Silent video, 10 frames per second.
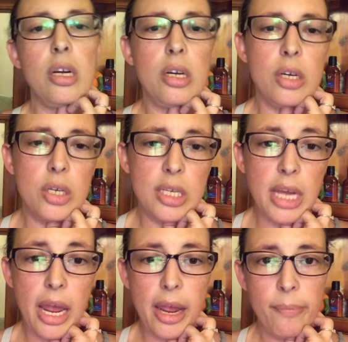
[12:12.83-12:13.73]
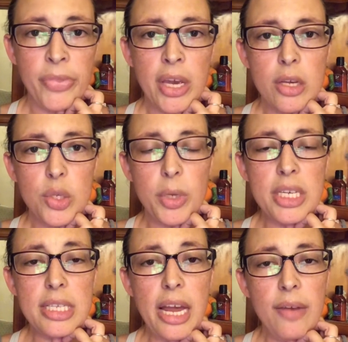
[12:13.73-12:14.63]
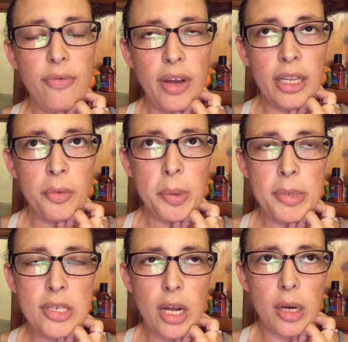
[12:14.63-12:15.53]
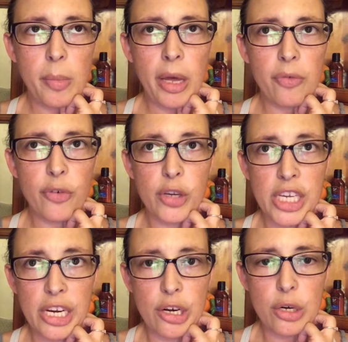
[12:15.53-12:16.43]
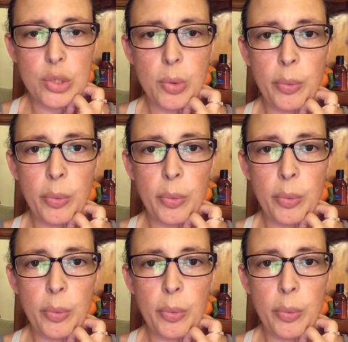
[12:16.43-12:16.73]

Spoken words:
Thursday. So we decided, finally, we've been talking about it for years. We